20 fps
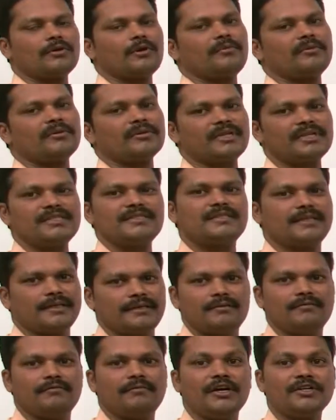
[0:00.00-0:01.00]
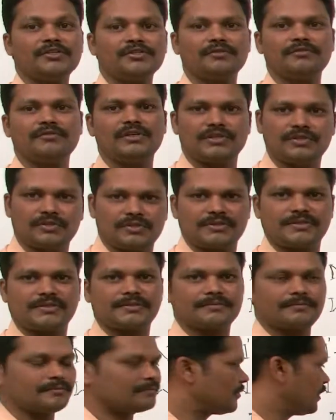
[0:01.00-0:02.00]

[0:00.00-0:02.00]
about the Z. Why should we use?